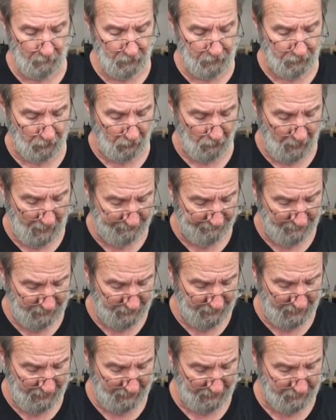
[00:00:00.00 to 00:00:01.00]
So I've
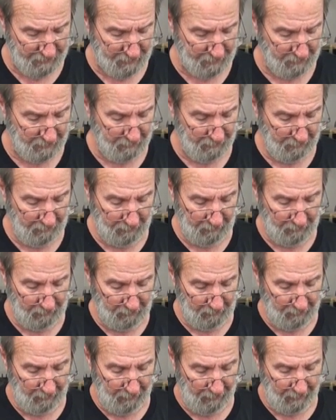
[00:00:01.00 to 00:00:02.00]
indexed it
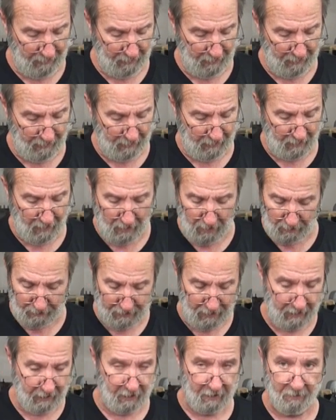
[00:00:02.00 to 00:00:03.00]
and I'll
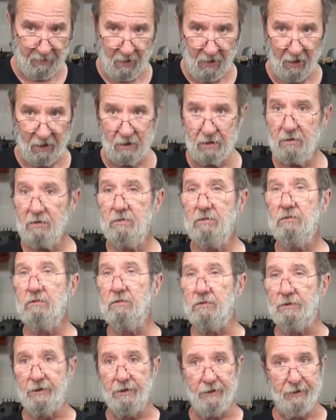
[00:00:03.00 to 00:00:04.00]
take it apart,
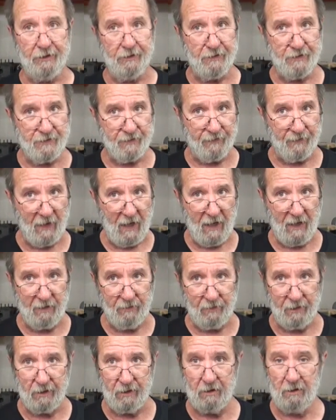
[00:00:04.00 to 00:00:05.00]
introduce the
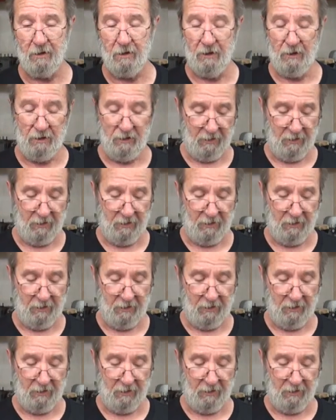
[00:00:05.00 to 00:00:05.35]
flywheel,